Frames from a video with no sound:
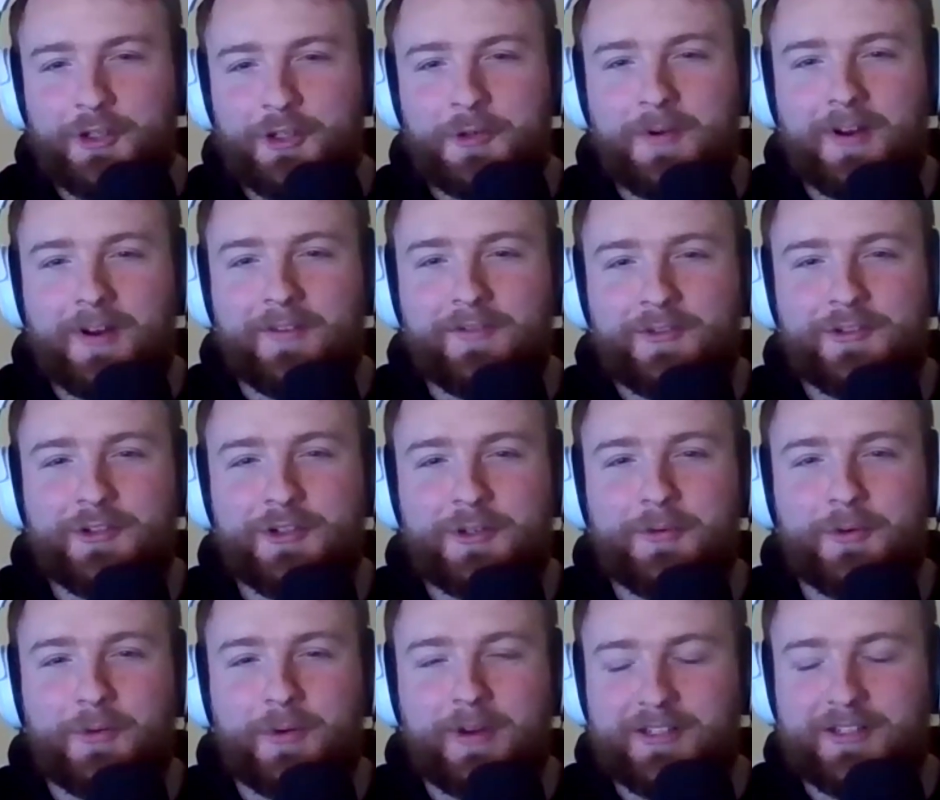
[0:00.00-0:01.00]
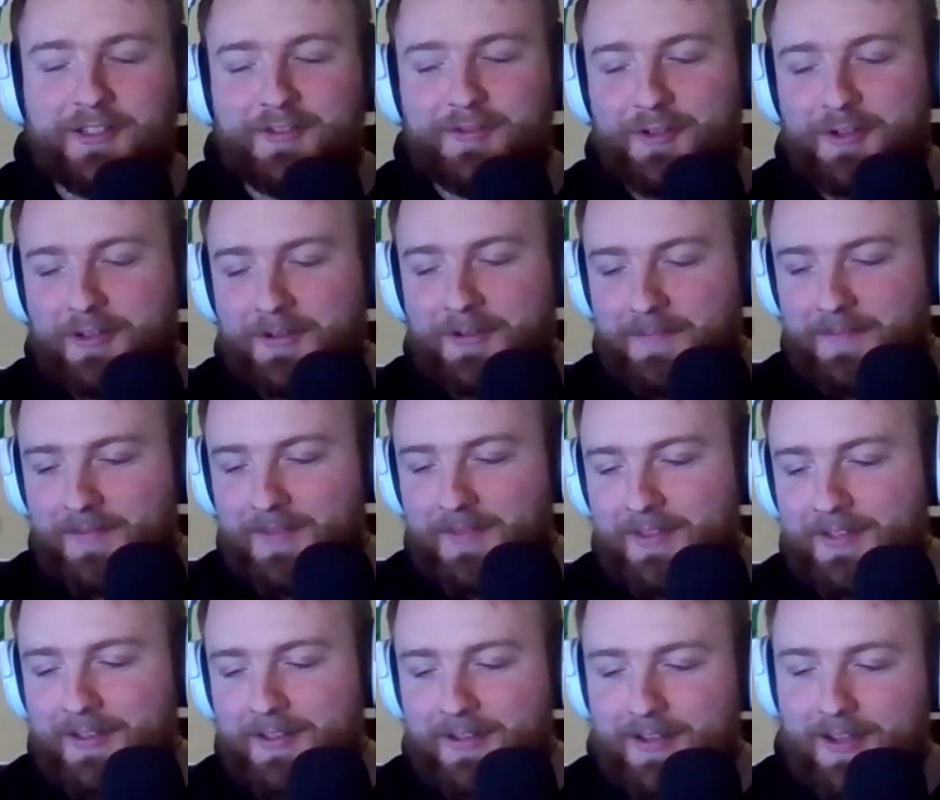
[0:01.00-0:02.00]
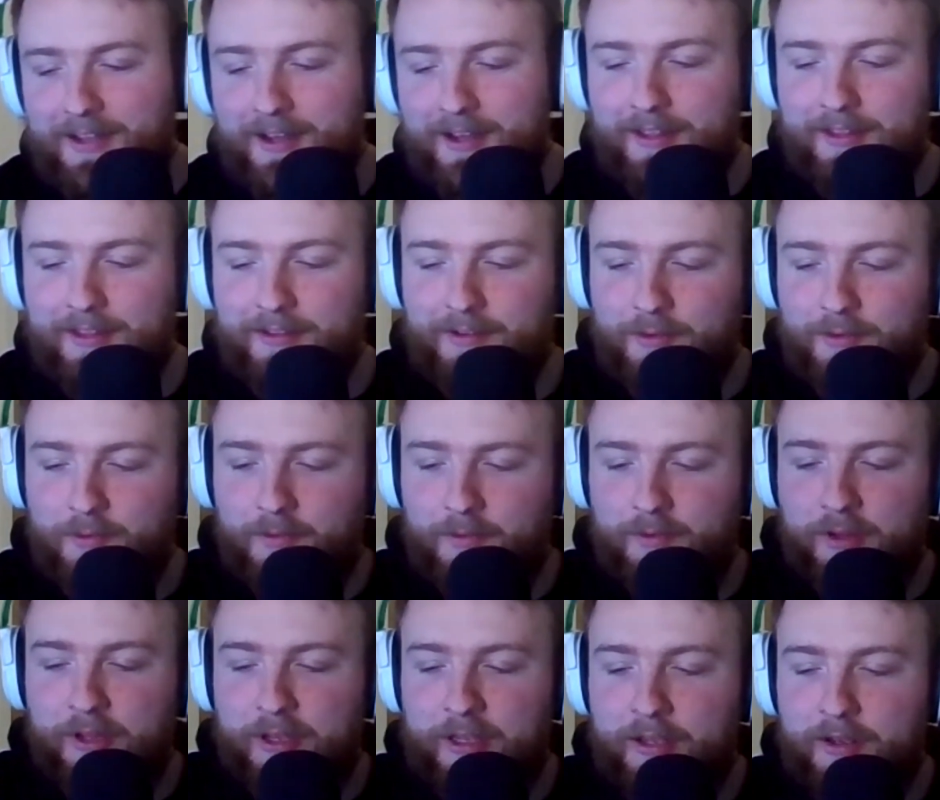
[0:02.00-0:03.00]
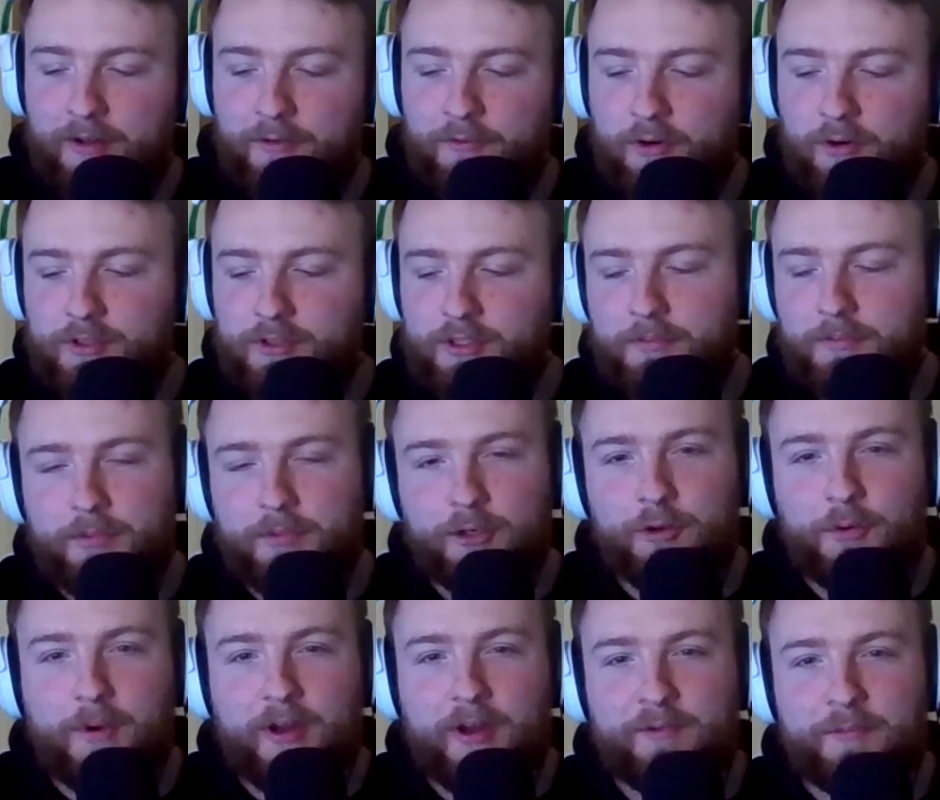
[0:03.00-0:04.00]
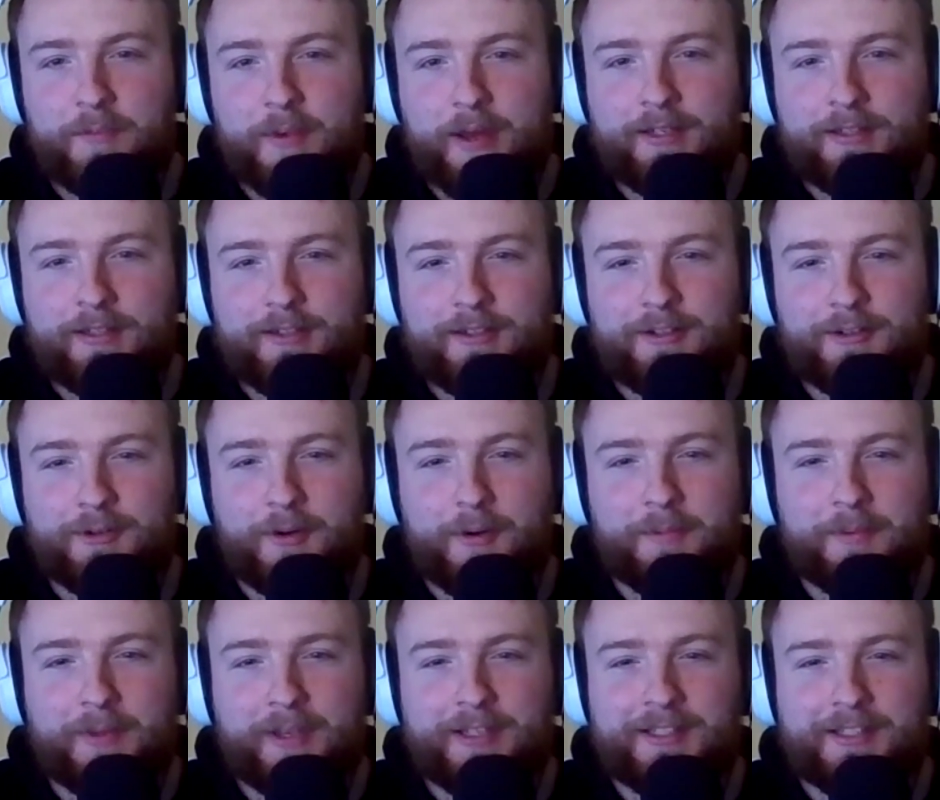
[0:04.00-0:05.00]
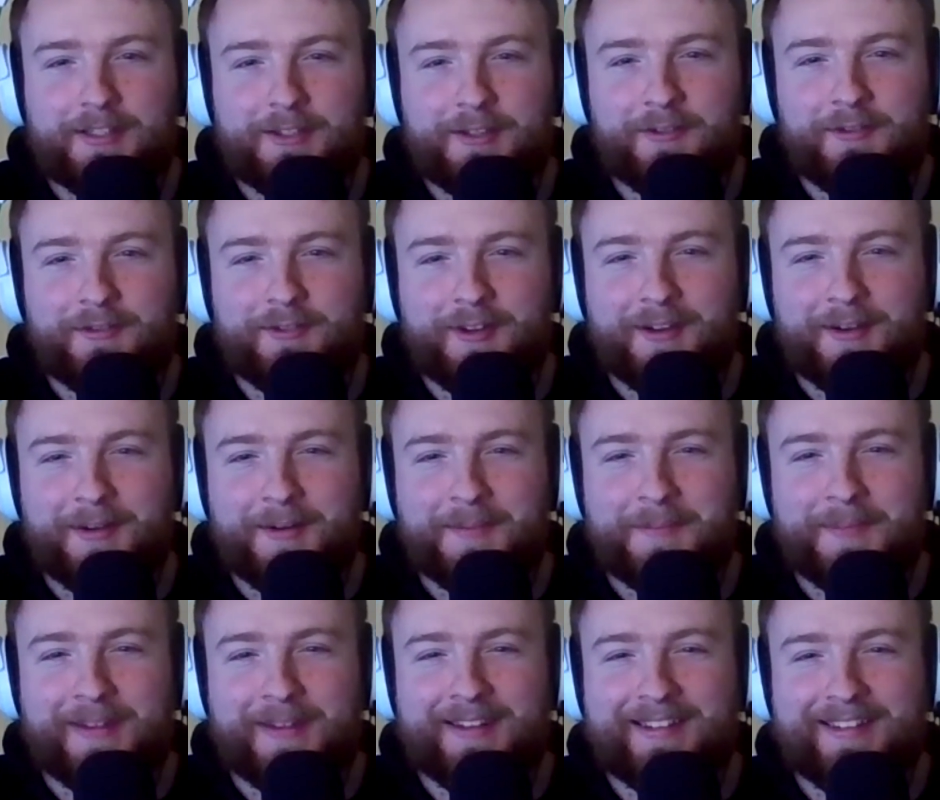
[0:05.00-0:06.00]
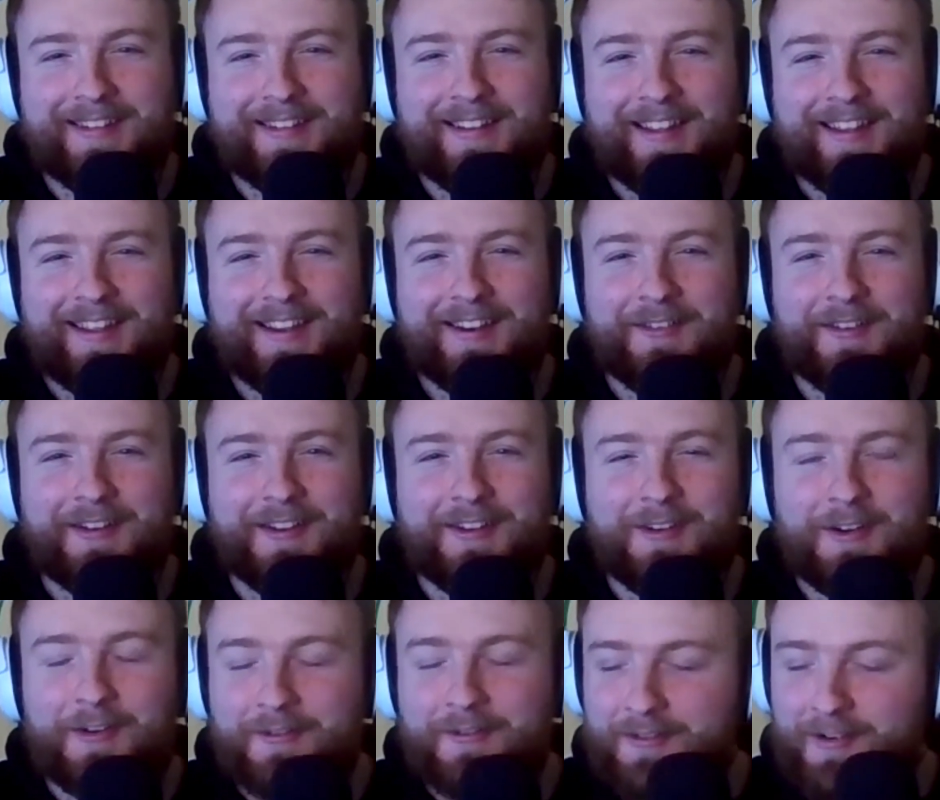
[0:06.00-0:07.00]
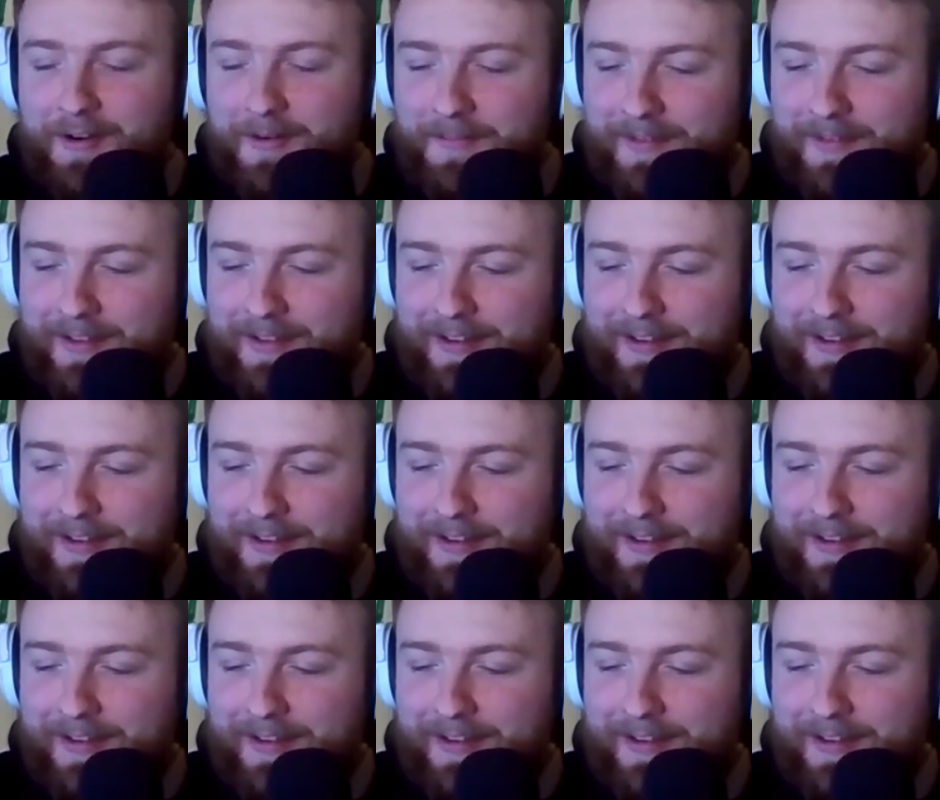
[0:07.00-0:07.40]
two more questions for you. The Wroxham Blue Wave Band, who I'm guessing you've been hearing a lot from,